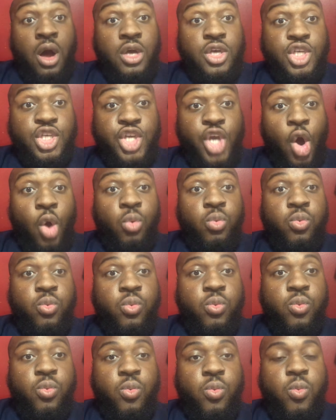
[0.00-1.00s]
Yo,
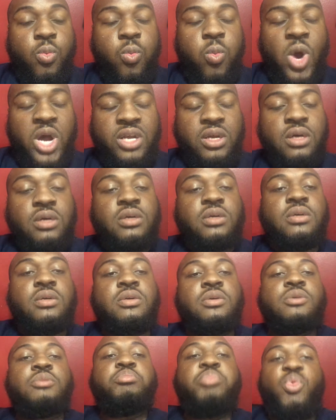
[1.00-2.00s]
what
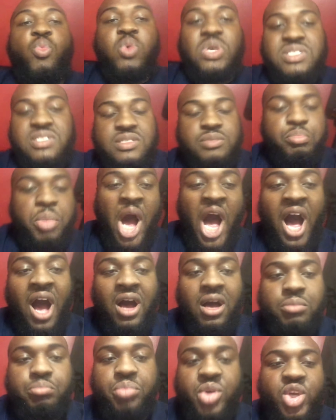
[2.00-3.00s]
up? What's
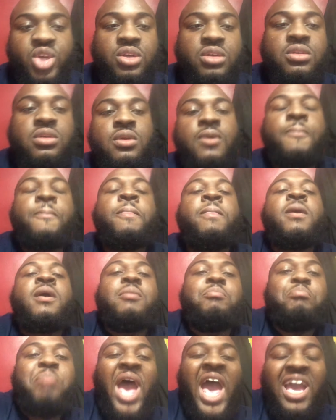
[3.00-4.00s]
poppin'?
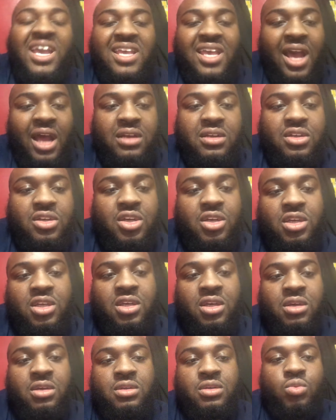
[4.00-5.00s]
Back at it
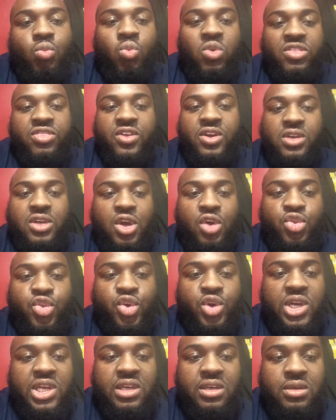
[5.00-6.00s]
again with
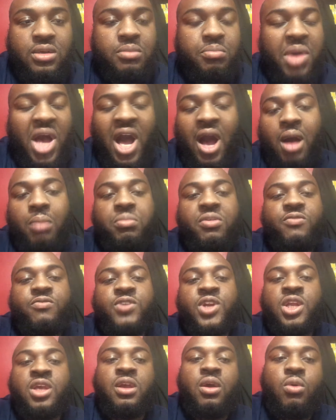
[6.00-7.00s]
another hip-hop
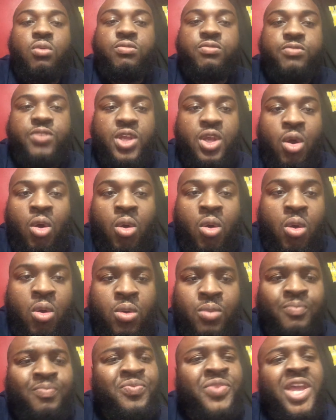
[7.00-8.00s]
video for
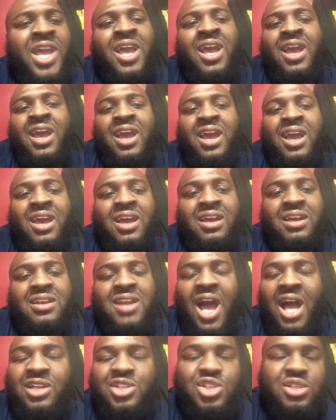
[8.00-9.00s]
y'all. And
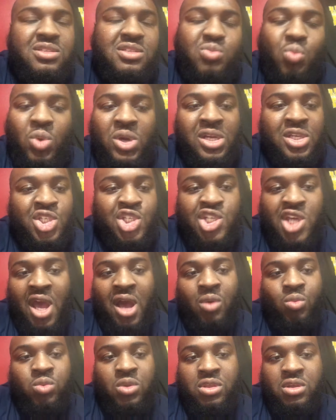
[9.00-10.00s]
I just want to
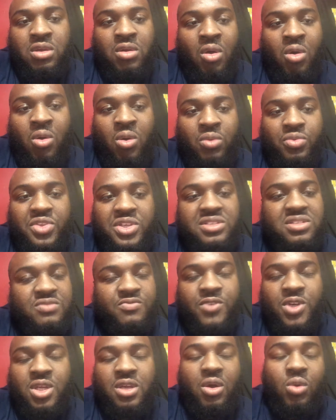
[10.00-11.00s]
chat with y'all. This
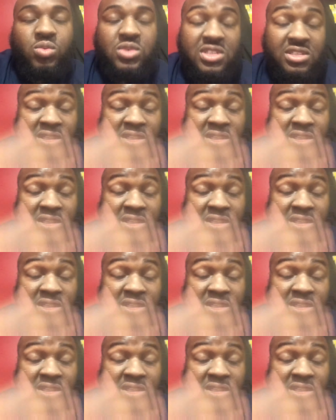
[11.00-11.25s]
video is